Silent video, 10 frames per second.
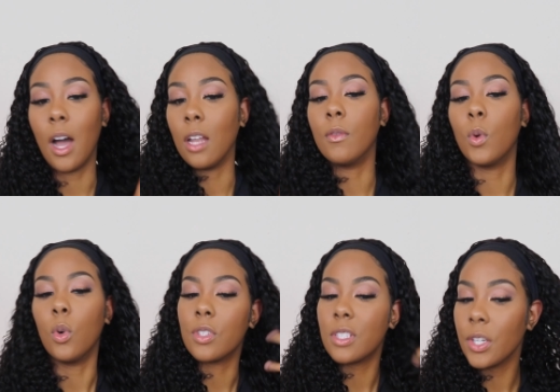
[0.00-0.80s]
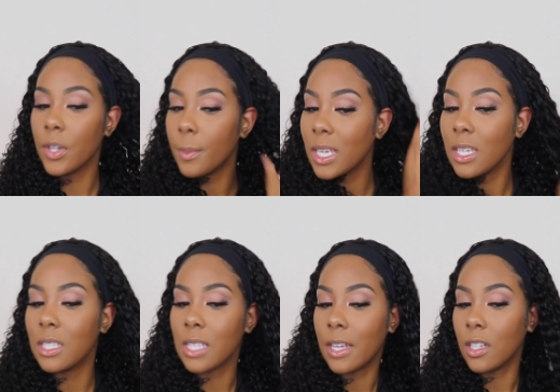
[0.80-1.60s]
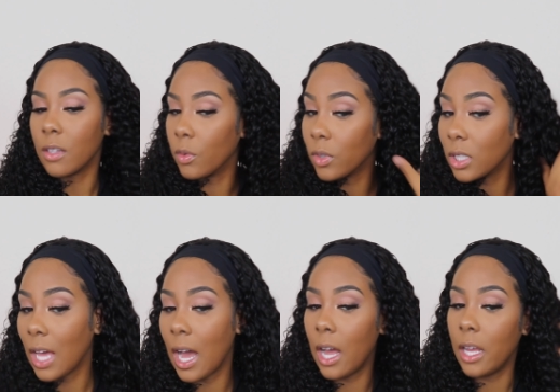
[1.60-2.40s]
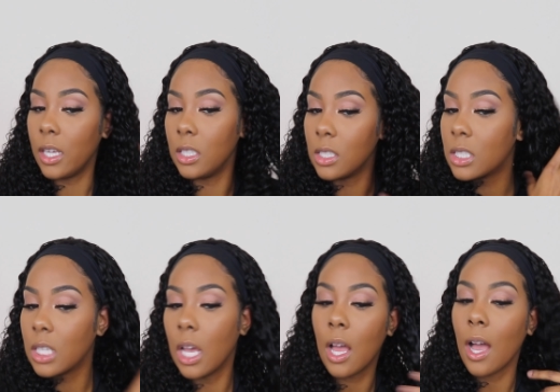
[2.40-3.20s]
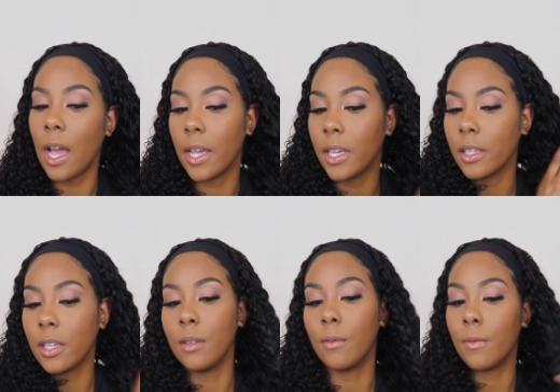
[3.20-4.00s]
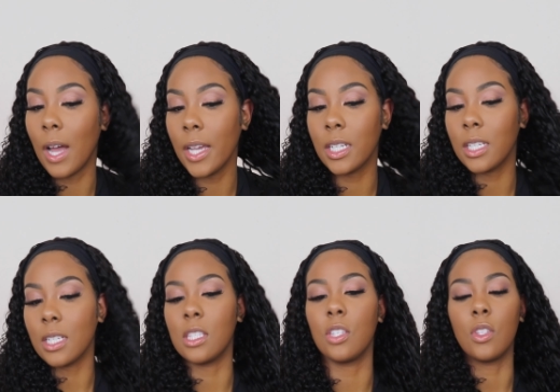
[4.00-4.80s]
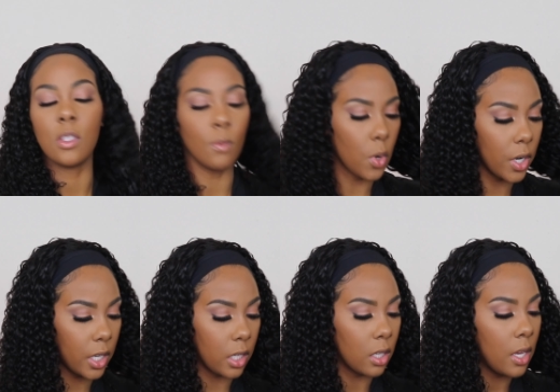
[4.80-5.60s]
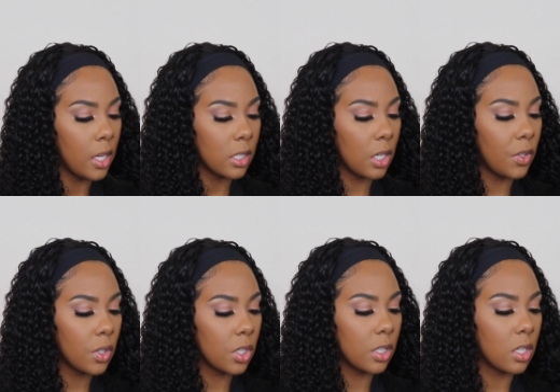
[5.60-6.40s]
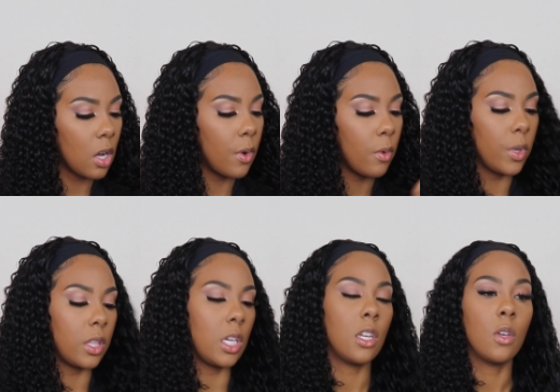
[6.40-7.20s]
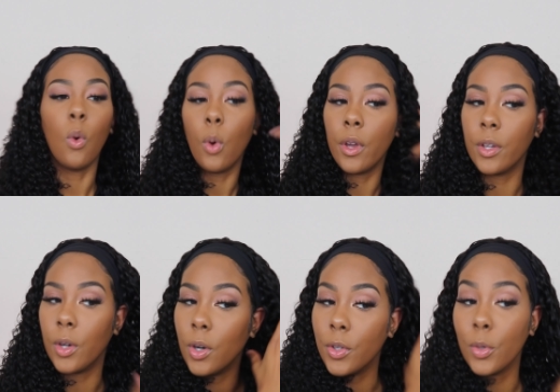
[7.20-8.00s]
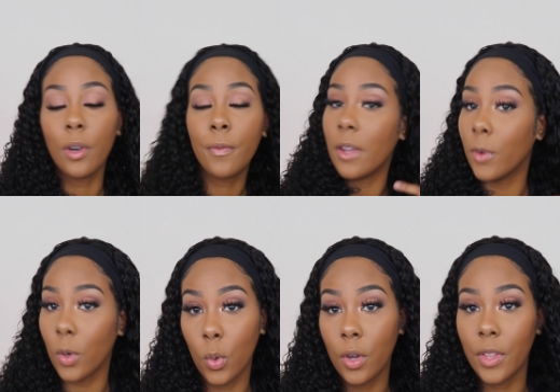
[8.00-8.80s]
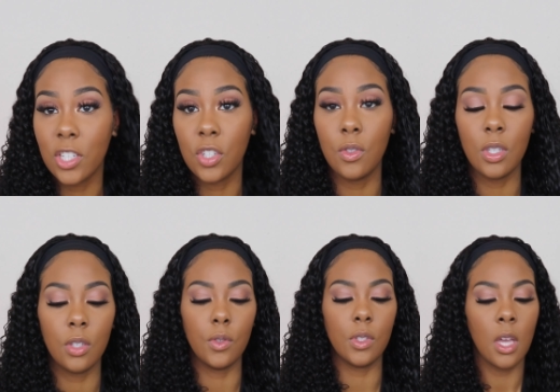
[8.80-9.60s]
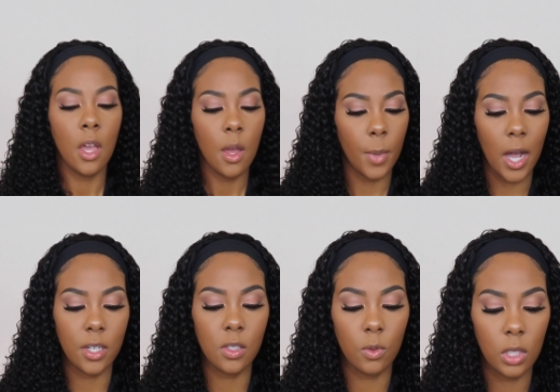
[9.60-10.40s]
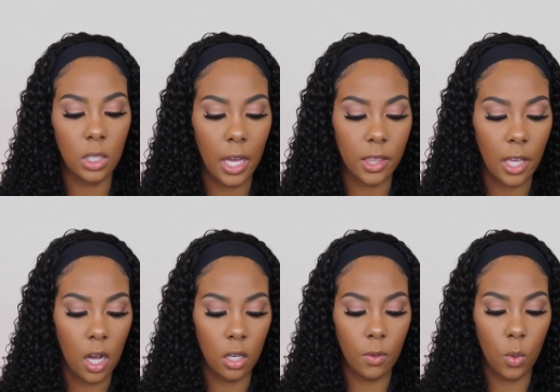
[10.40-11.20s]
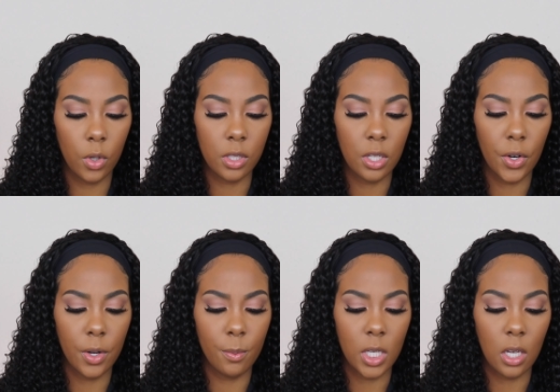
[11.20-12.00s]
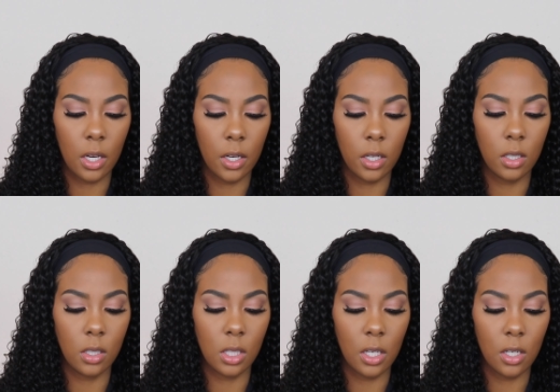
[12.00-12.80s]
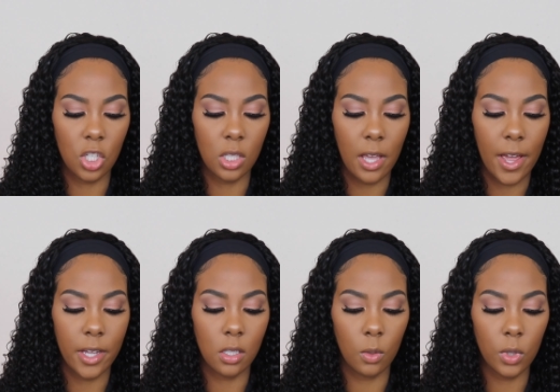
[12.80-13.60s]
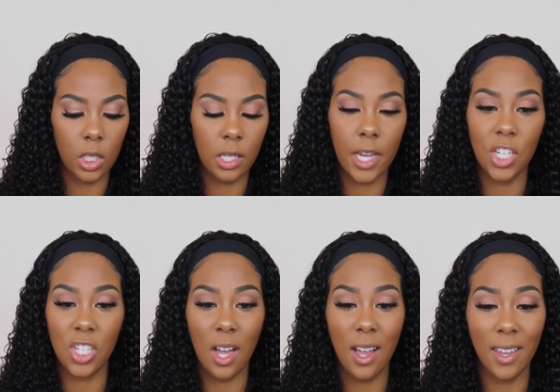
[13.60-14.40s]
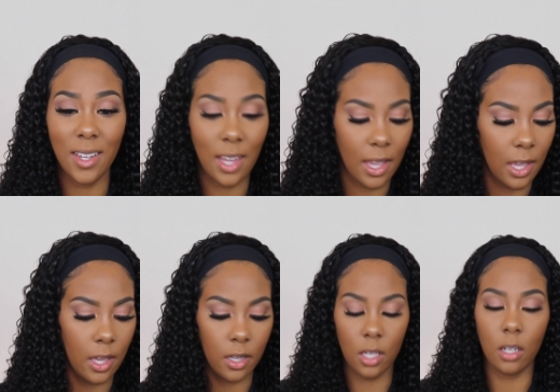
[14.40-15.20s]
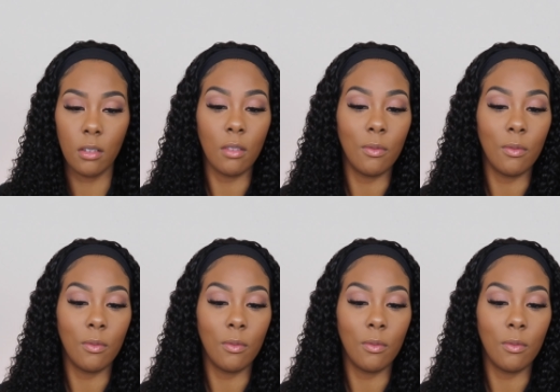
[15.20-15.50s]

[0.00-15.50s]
olive oil serum is. I didn't even realize I couldn't find it until this morning. So you can just go in with any oil, your favorite oil that you use. But I just really like the olive oil serum because it just adds a really nice shine and it